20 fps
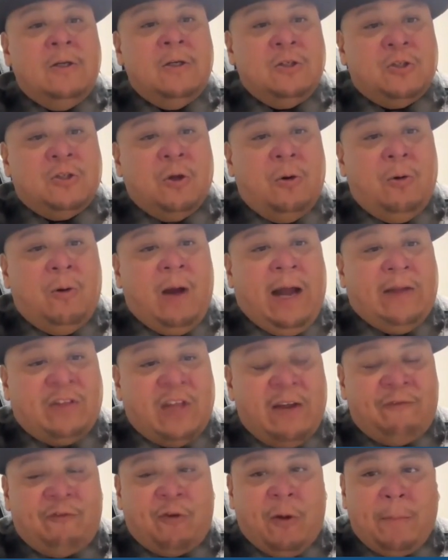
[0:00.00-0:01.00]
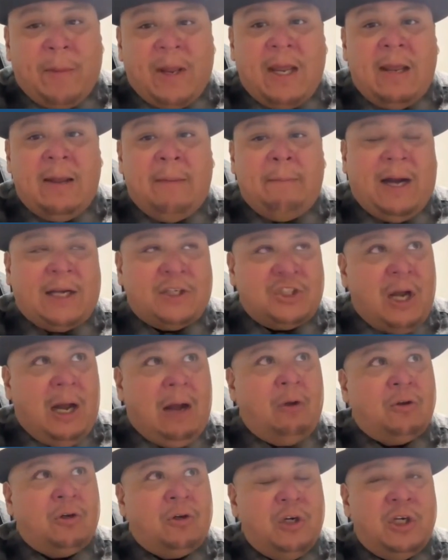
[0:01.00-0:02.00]
So I think for me, my
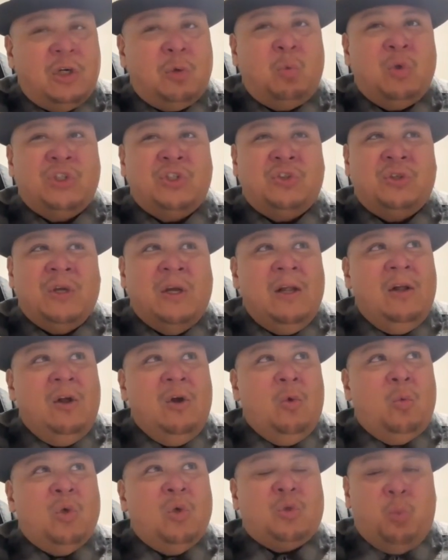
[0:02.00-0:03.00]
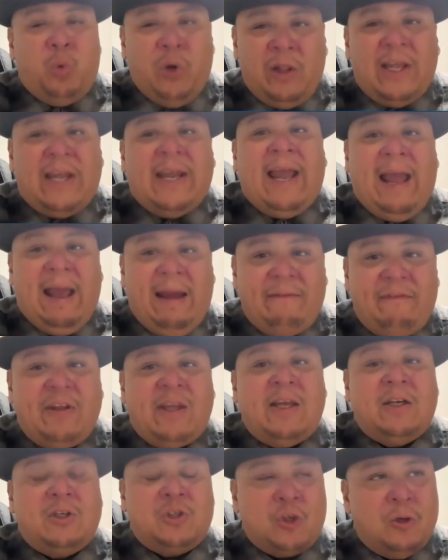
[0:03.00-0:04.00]
childhood was really
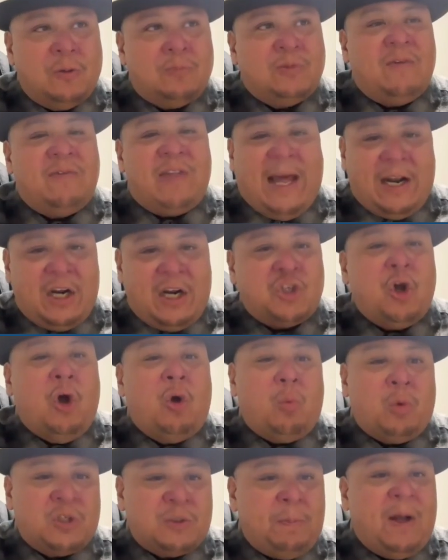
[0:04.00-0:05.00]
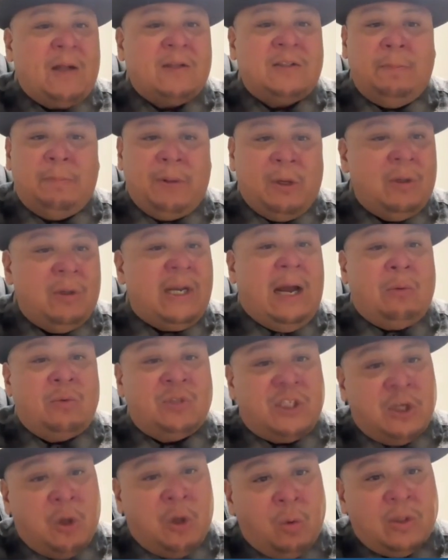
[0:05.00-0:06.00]
heavy in terms of that adult responsibility. I was
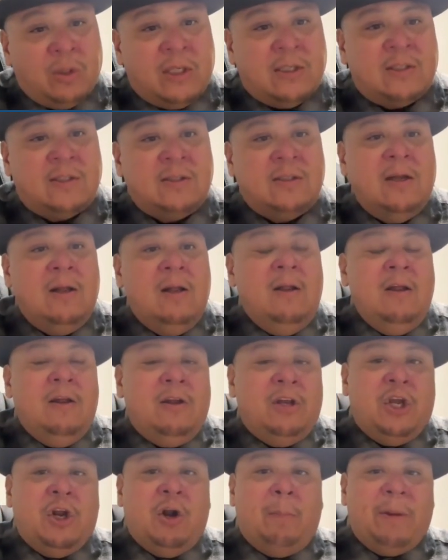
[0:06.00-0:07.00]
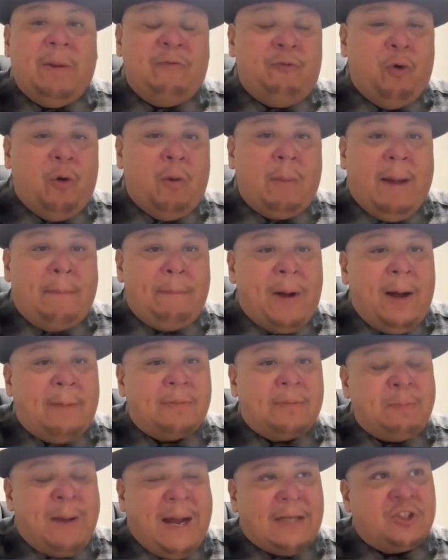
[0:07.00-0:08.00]
the oldest, before my
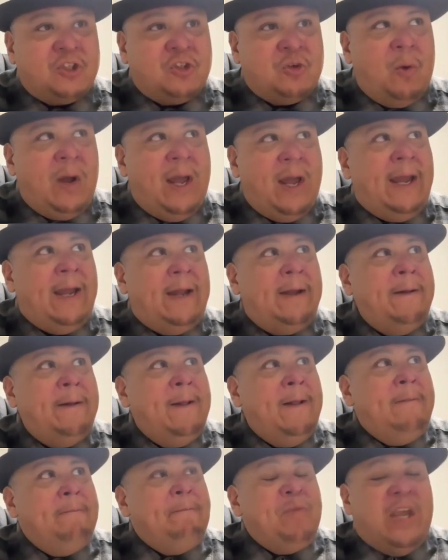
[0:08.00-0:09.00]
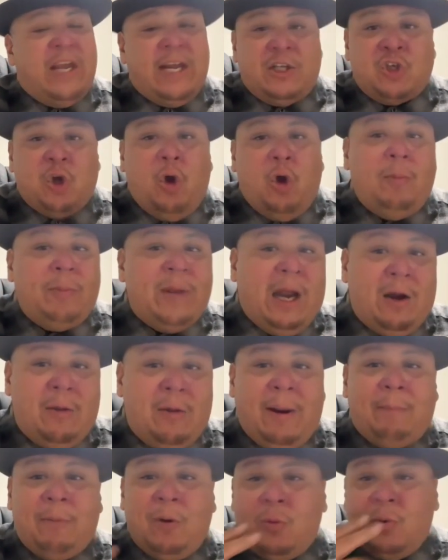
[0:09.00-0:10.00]
pops passed away. He told me, I
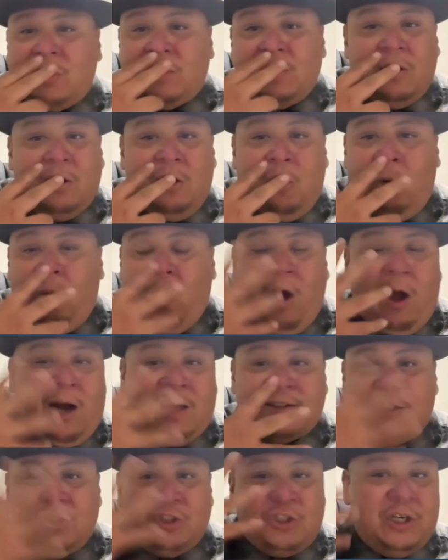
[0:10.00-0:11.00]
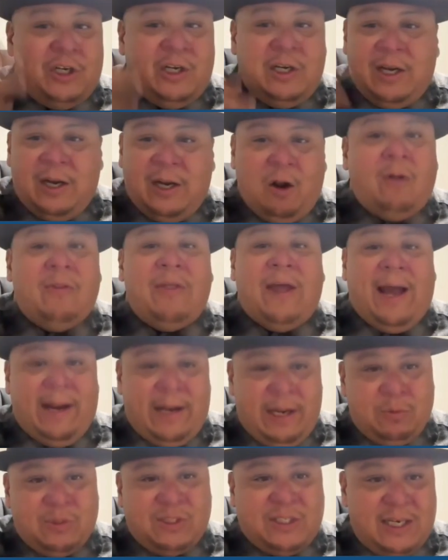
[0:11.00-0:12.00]
remember with the whole oxygen and all that,
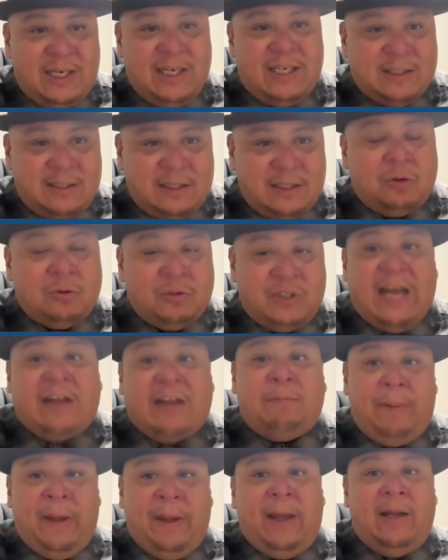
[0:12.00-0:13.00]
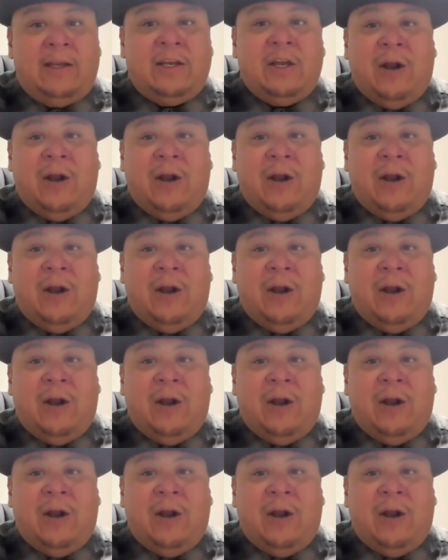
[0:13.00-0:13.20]
he was in his little deathbed.